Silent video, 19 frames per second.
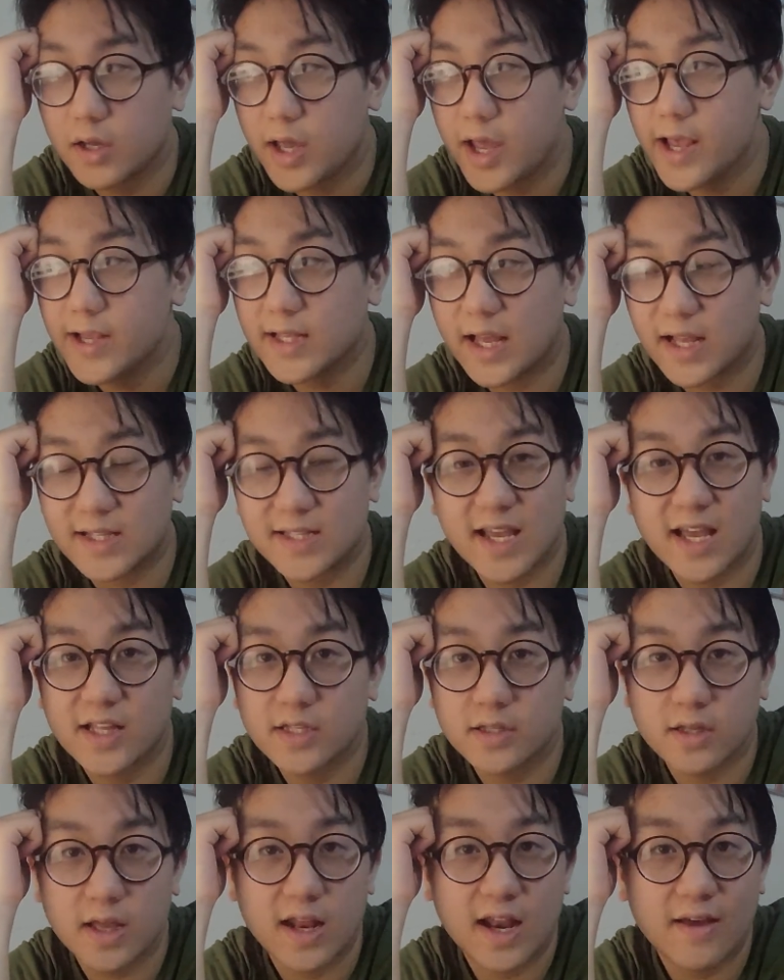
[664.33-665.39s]
he's like
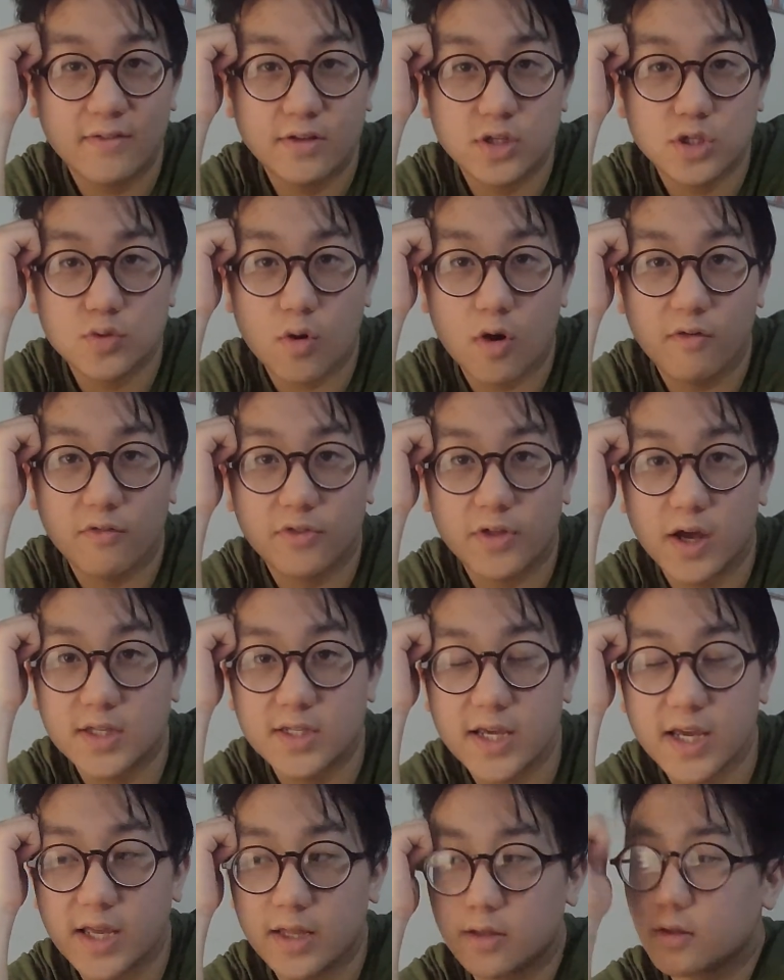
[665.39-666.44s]
10, 11, 12,
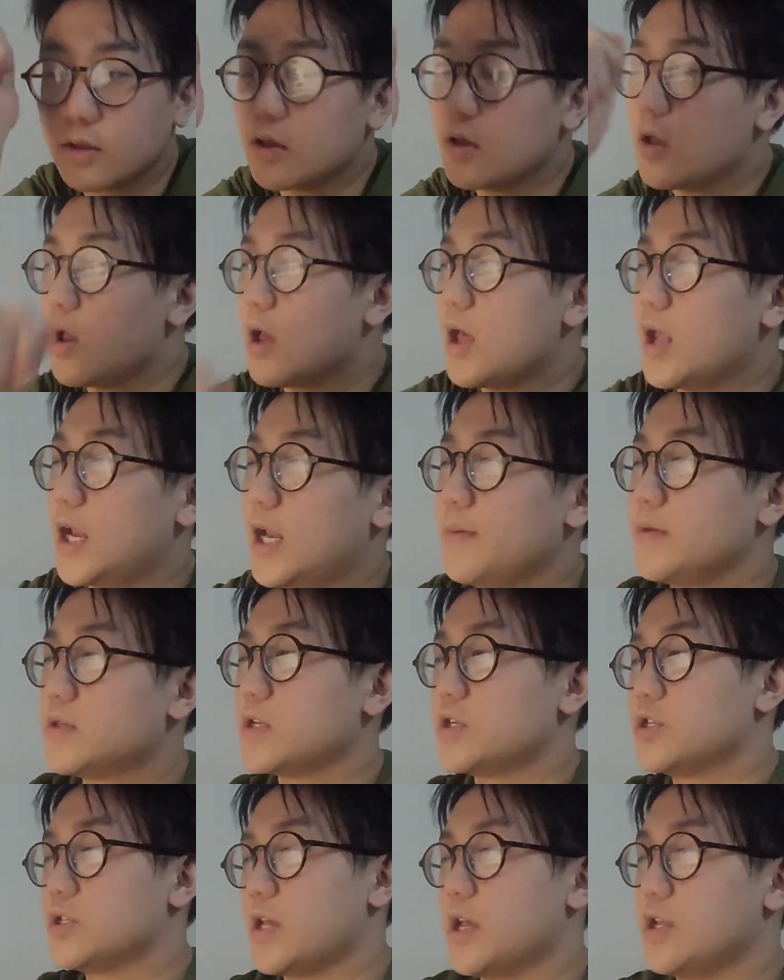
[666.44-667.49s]
13. Let me
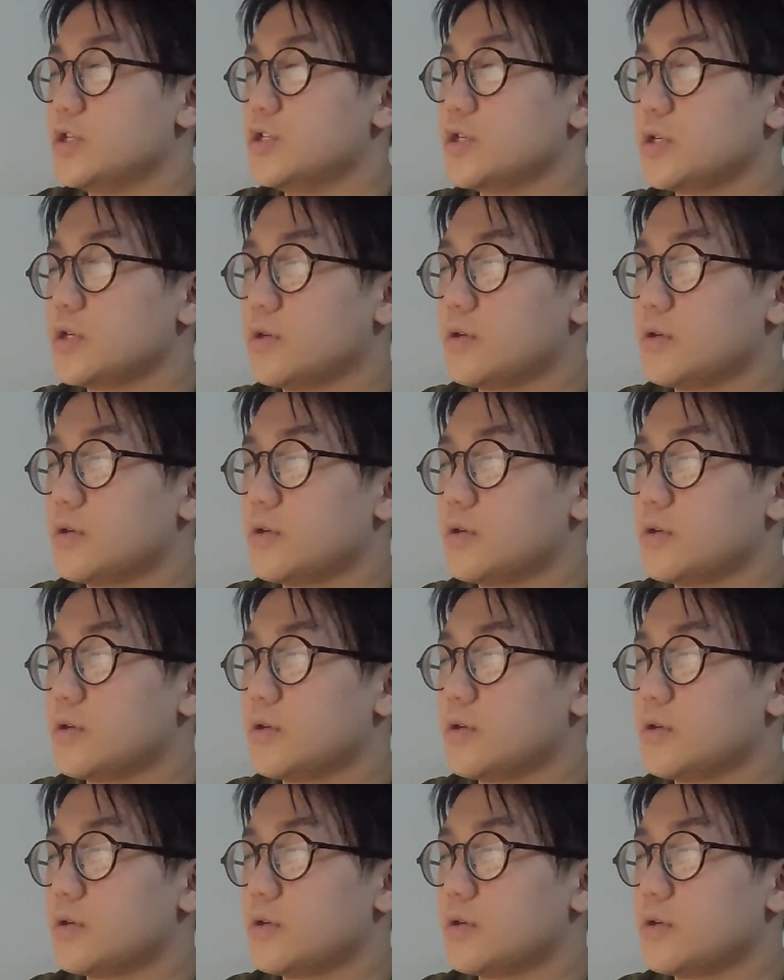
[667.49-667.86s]
touch his age.